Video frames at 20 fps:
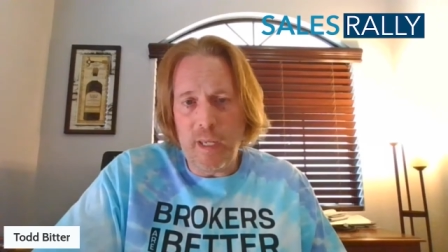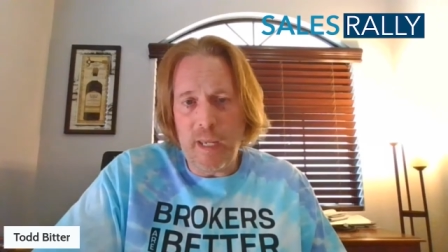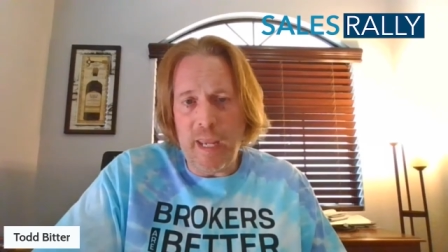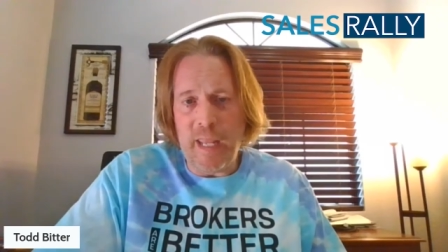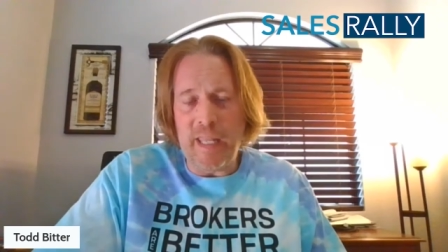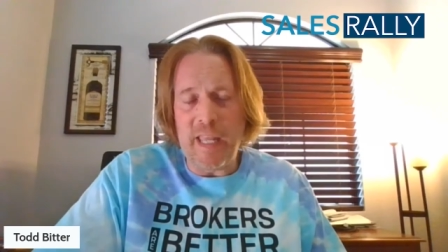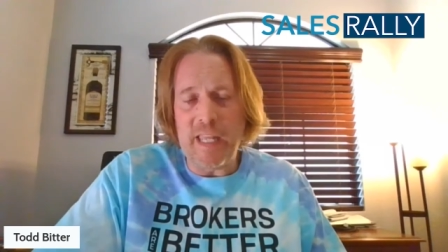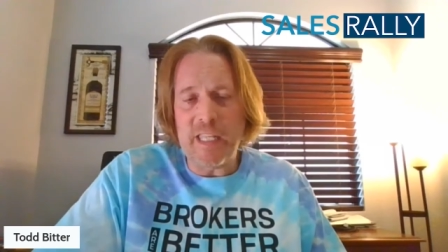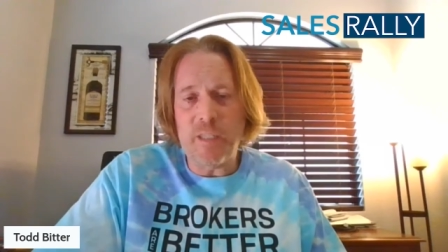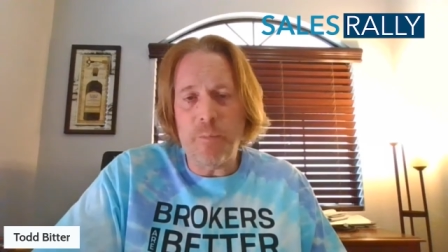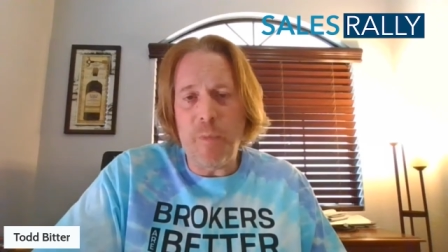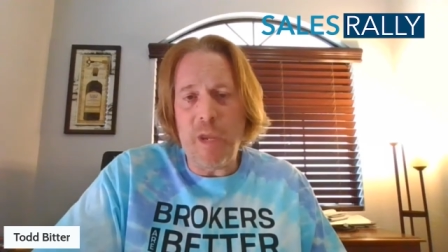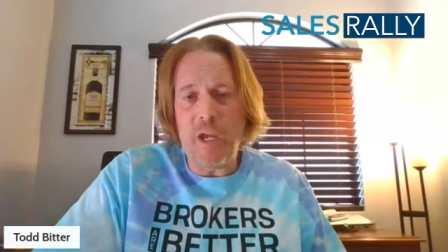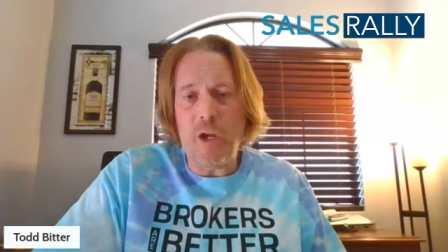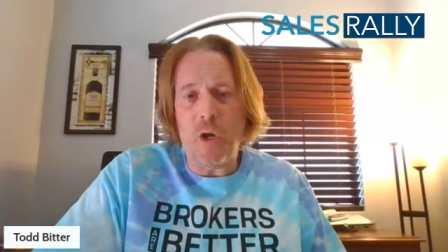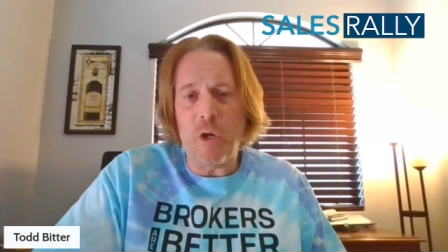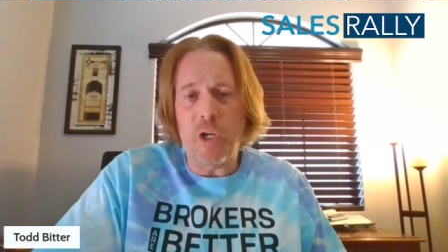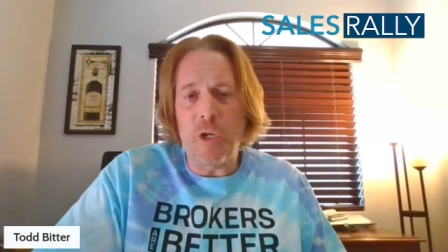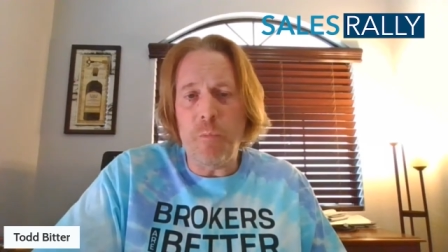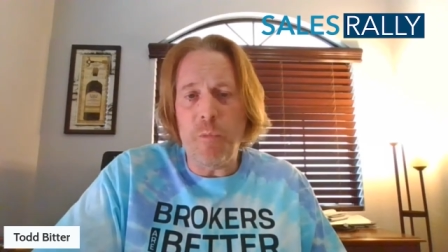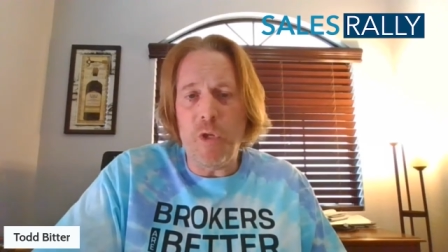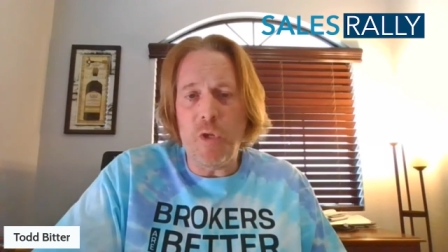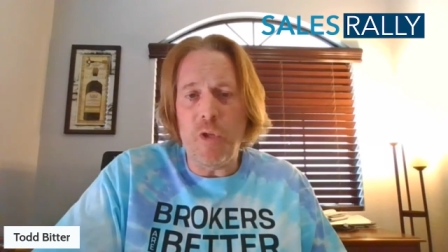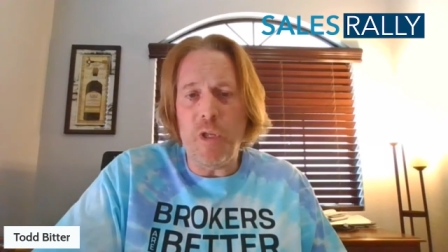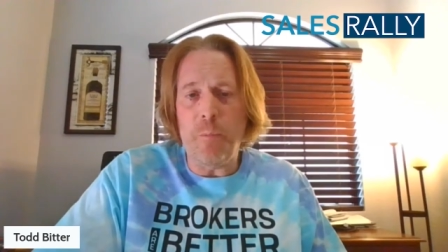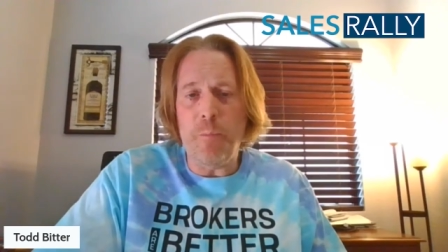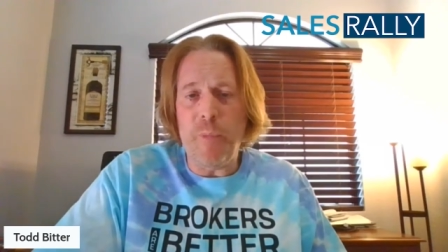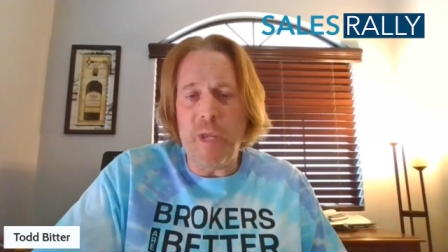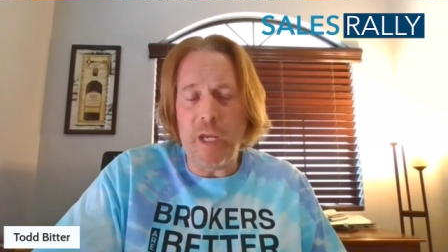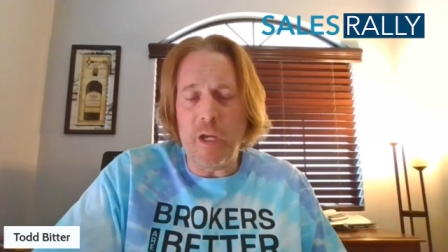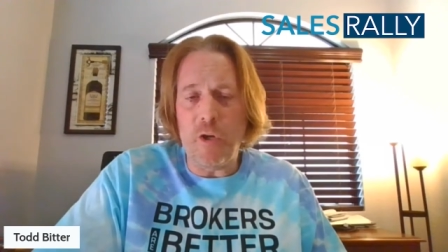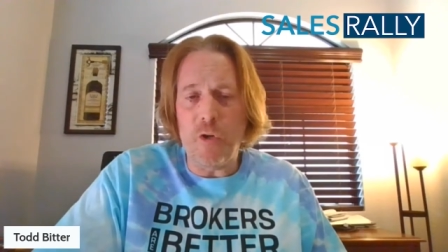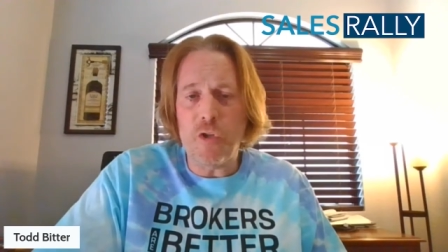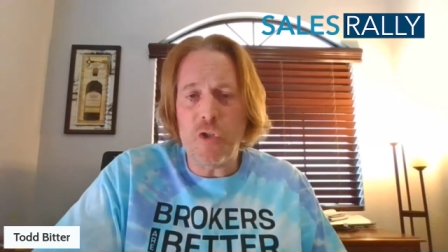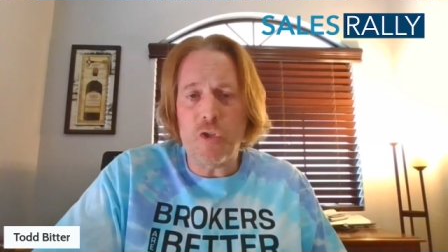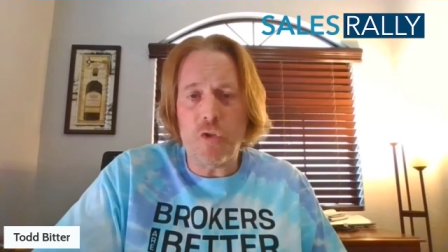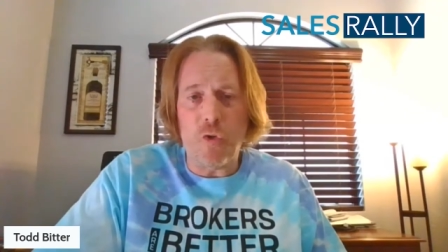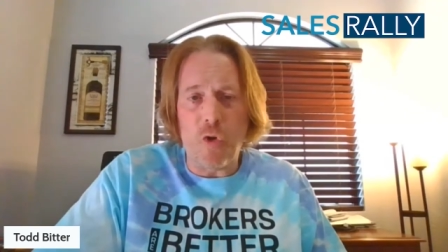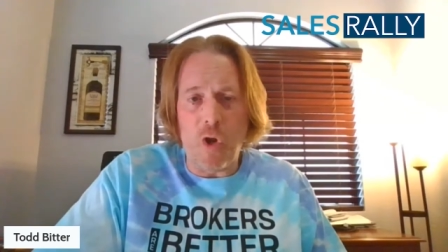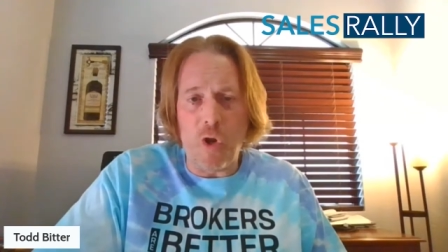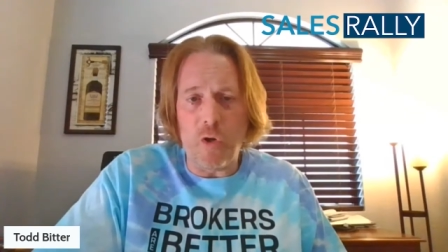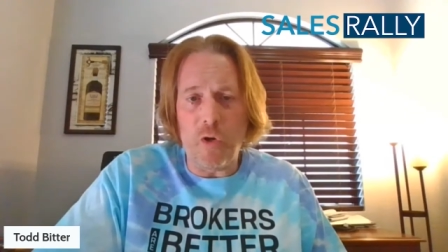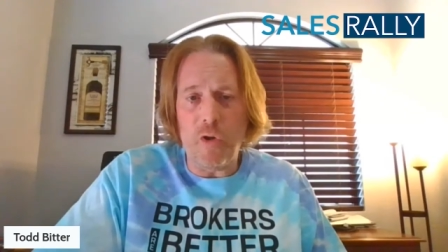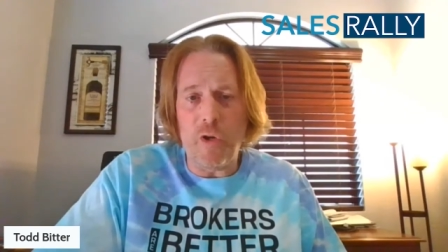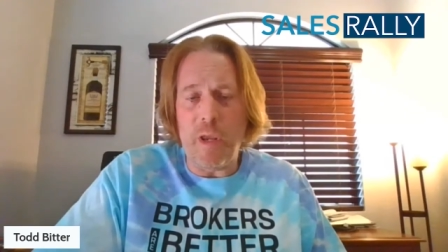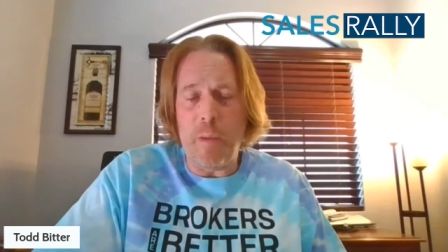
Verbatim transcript: and let's make our community bigger, stronger,